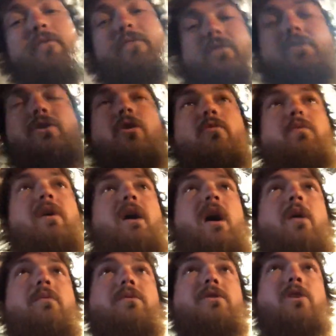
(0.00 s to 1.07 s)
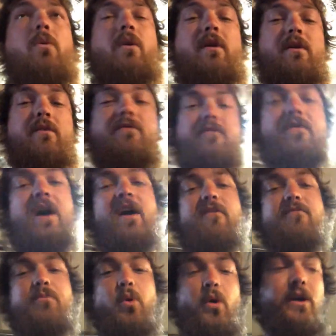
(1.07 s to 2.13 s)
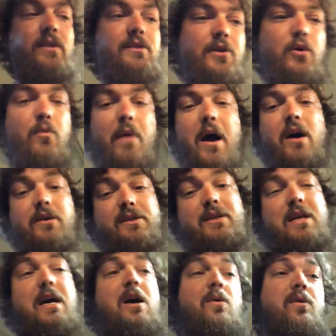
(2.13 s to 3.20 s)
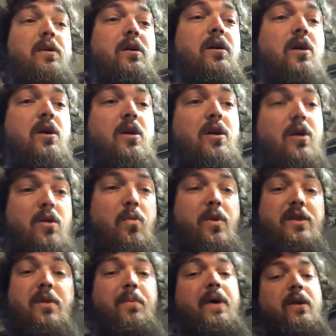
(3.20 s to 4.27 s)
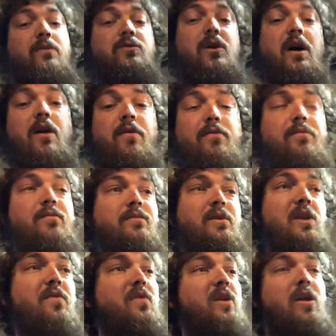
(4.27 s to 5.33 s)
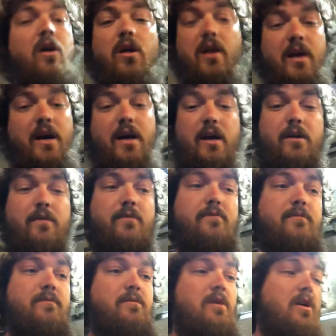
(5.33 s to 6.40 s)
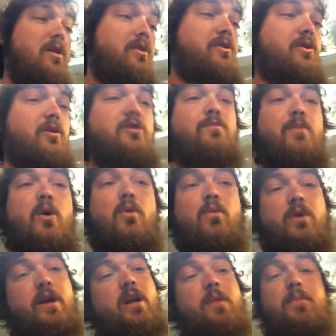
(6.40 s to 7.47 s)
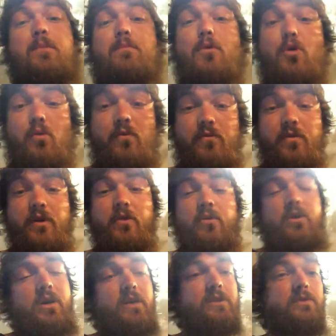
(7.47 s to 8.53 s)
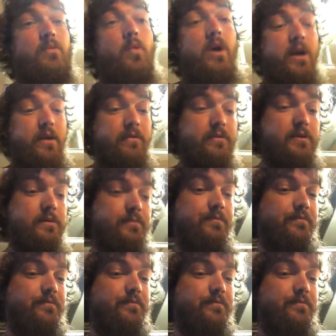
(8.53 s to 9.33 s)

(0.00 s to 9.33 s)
It showed me I was going 5.2 miles an hour with the pedal drive, giving it all I had. So this boat will get up and move, and it'll cut some waves.